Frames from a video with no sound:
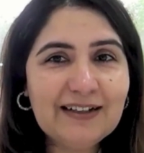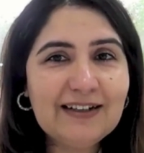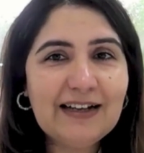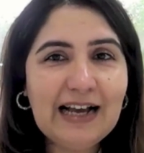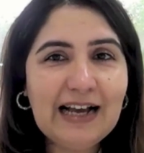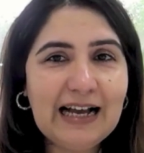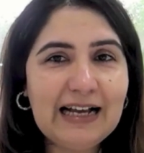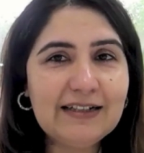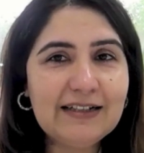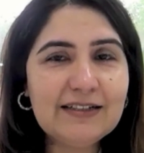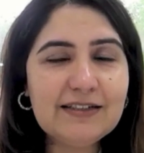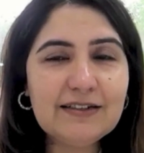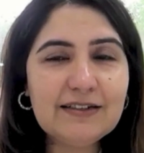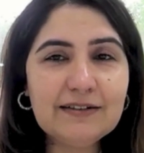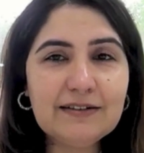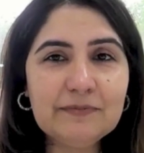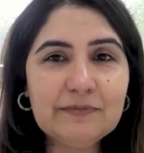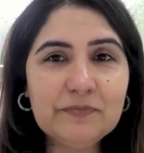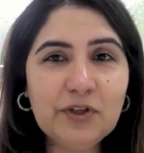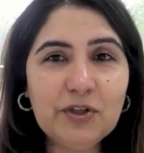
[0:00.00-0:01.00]
And
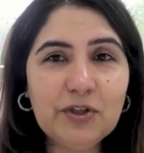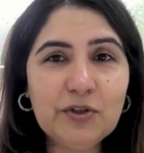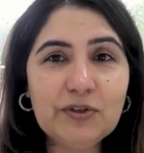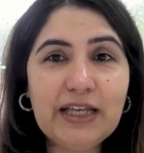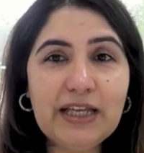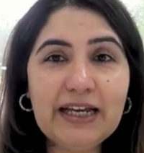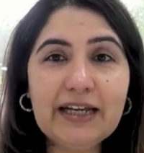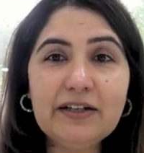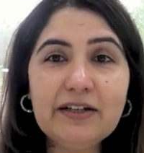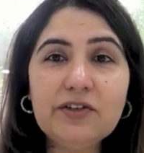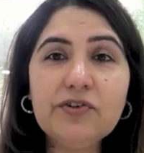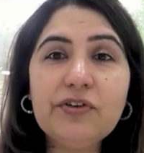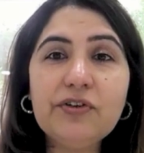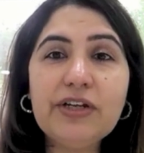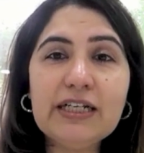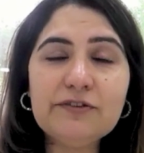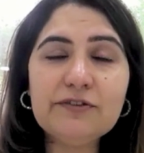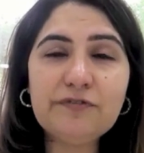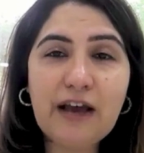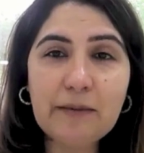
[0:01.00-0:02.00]
they can
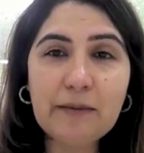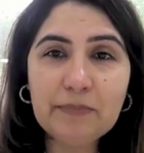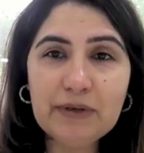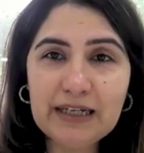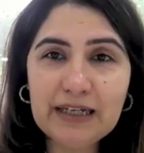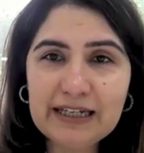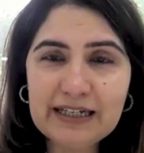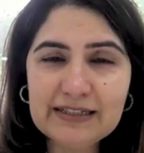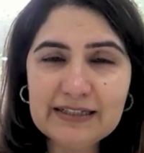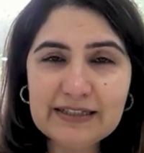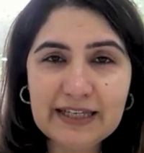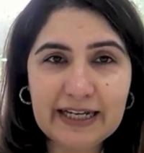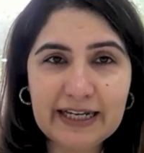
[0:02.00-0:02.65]
create families,